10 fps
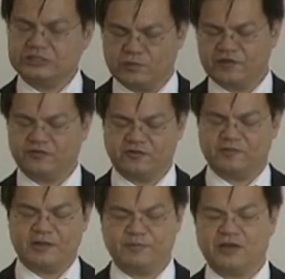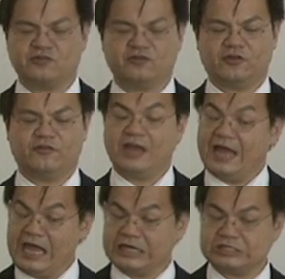still wants to display pictures of
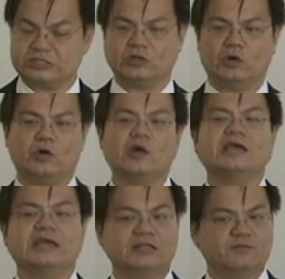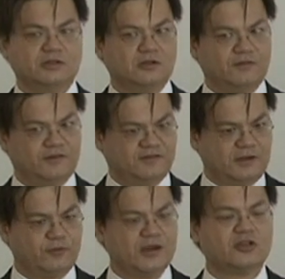their ex or in the middle of a
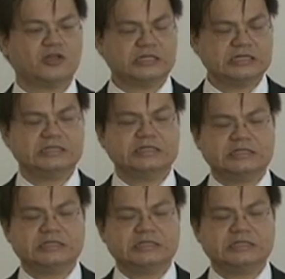separation,